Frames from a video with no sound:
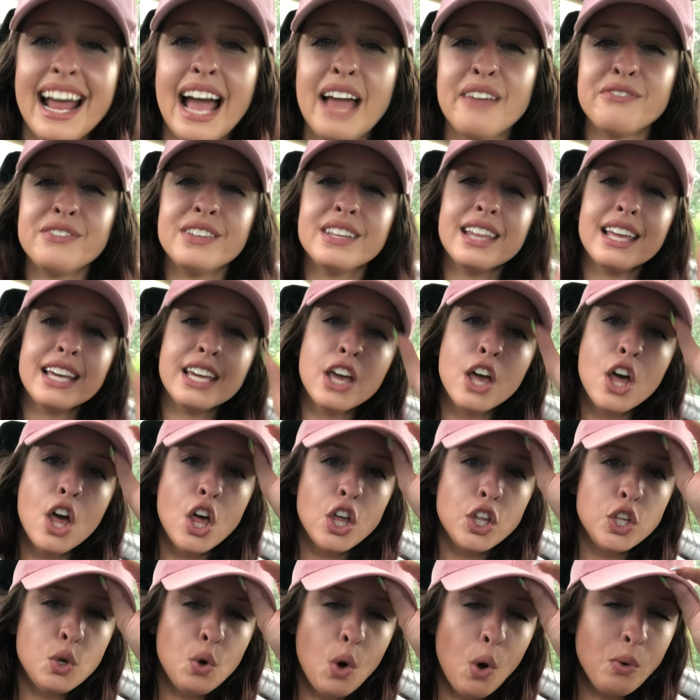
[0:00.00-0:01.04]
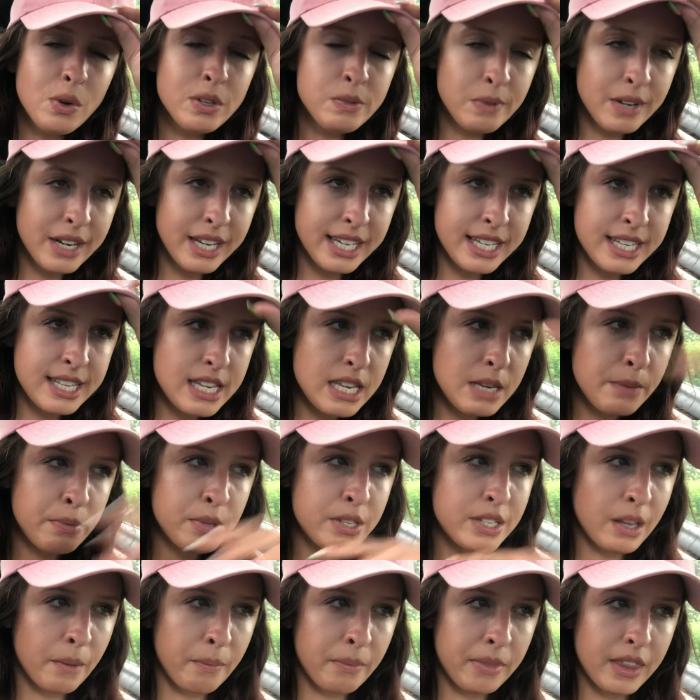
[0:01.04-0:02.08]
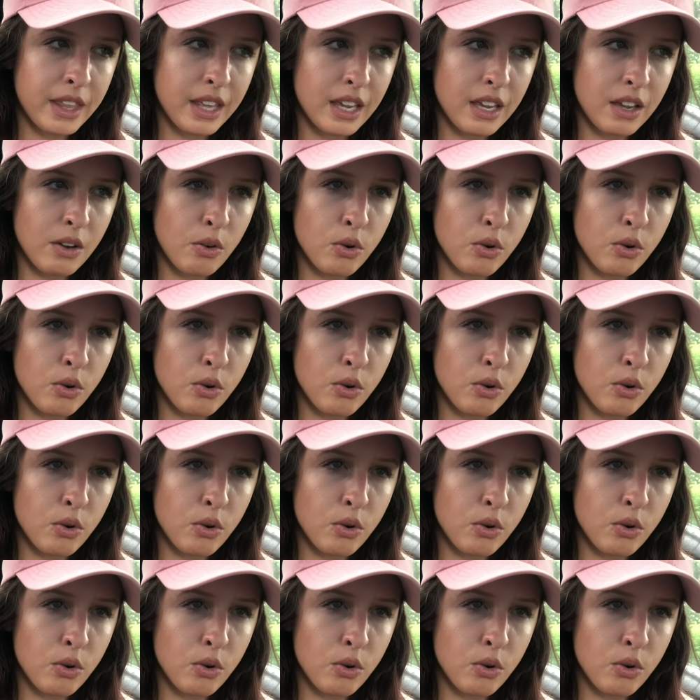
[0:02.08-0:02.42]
I feel like you always want to keep something